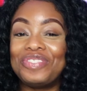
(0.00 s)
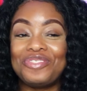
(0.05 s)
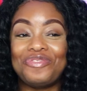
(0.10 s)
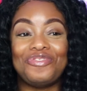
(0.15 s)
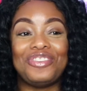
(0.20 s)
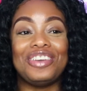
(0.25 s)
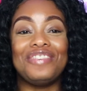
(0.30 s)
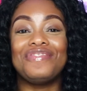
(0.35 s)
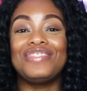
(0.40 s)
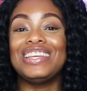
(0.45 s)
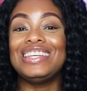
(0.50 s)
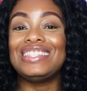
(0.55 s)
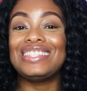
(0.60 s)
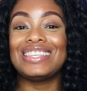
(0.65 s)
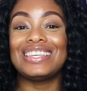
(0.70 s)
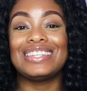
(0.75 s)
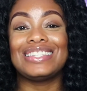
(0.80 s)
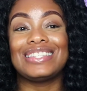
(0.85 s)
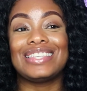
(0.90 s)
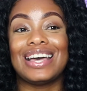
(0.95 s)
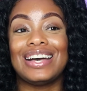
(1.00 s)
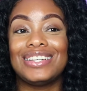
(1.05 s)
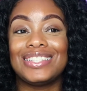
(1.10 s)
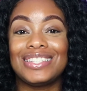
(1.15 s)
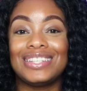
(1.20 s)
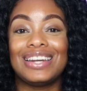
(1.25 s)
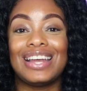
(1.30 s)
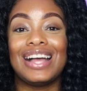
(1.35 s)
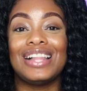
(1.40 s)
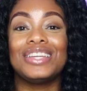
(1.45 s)

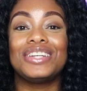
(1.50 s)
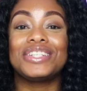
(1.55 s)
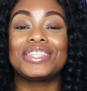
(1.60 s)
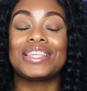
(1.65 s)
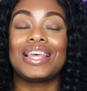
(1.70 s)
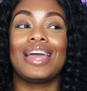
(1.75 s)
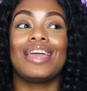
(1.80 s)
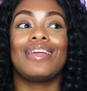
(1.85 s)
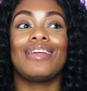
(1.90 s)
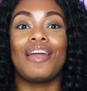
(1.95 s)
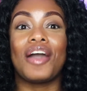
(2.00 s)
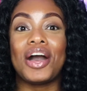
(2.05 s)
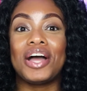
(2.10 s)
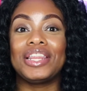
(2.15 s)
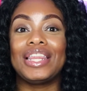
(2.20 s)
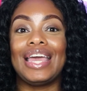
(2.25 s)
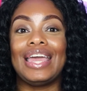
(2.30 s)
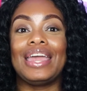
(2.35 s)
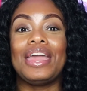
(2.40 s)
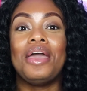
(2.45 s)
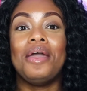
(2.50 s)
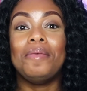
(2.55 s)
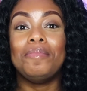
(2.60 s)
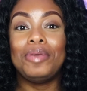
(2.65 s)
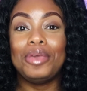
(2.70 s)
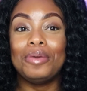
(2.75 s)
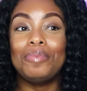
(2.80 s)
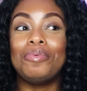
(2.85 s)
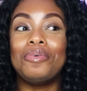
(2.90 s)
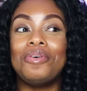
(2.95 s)
$56,000. Like, y'all, like
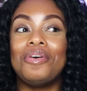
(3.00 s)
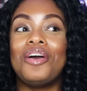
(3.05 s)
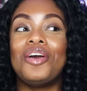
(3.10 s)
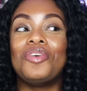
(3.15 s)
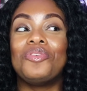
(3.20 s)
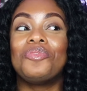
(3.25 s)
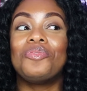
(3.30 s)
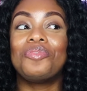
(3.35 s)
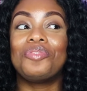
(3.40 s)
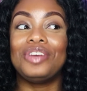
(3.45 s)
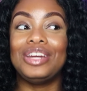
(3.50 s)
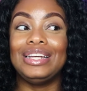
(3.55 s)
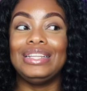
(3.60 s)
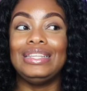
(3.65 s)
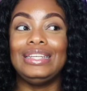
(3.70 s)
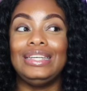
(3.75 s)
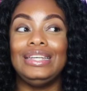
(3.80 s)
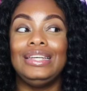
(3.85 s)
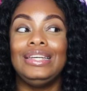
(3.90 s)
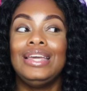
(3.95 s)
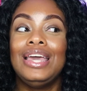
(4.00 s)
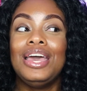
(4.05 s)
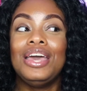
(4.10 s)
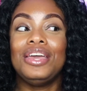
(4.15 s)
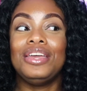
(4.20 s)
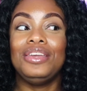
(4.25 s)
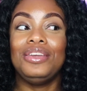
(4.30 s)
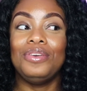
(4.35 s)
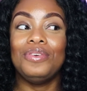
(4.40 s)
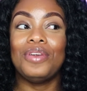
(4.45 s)
people are really,
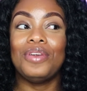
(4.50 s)
you